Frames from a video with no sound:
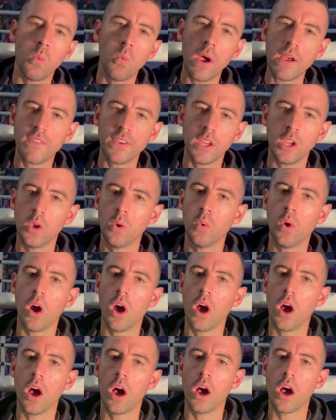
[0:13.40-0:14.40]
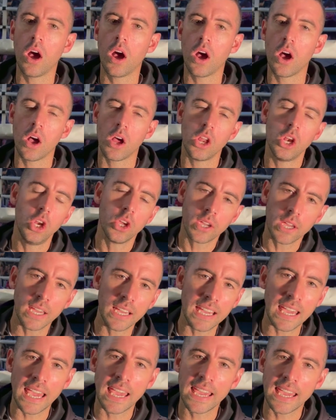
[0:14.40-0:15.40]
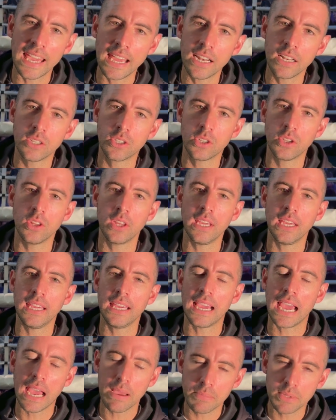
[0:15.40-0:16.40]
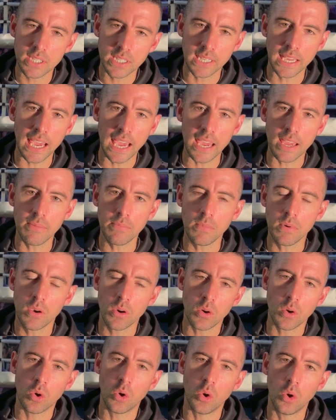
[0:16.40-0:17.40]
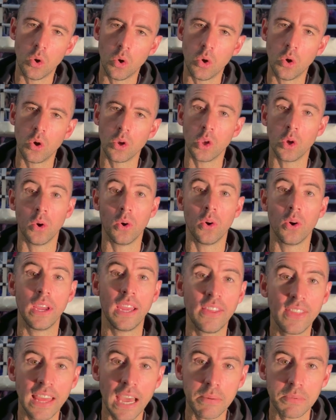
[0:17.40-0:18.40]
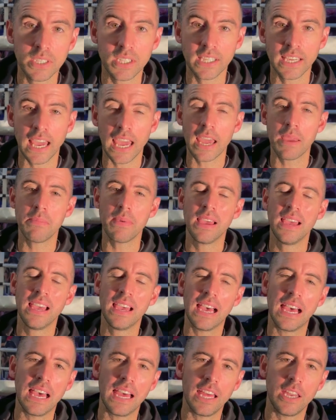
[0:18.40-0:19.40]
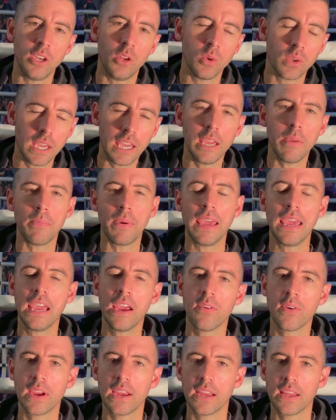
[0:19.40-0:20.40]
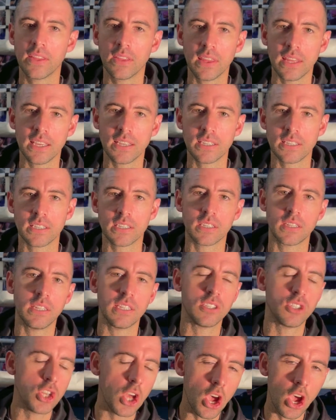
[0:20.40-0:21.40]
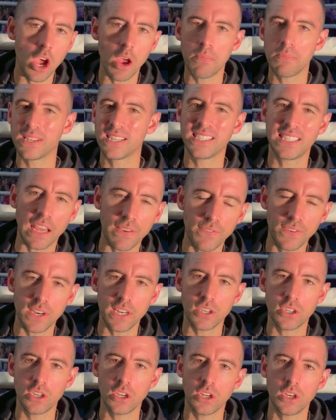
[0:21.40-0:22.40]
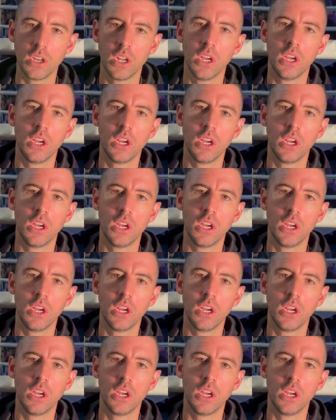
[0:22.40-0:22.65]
whether you are looking at getting into the amateur game or you're in the amateur game and you keep hearing this, this term, this definition,